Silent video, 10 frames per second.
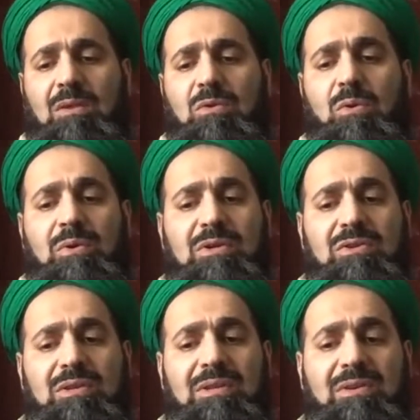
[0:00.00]
No
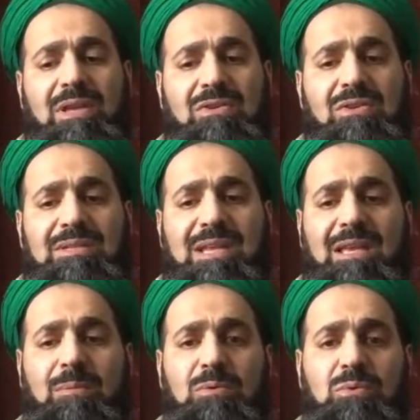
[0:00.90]
creature in creation is
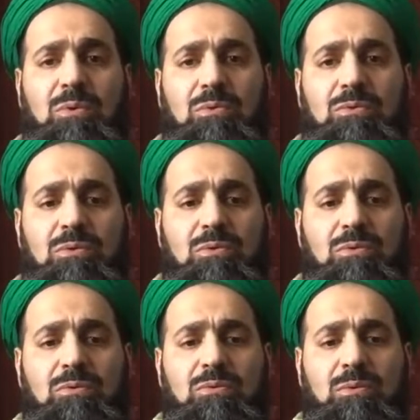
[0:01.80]
able
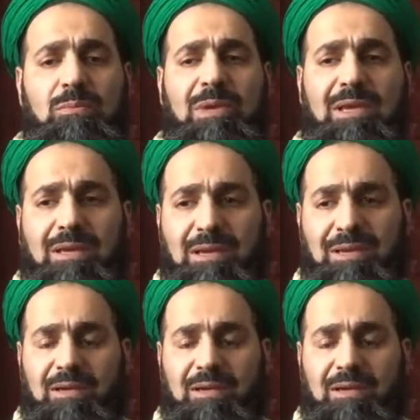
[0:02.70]
to make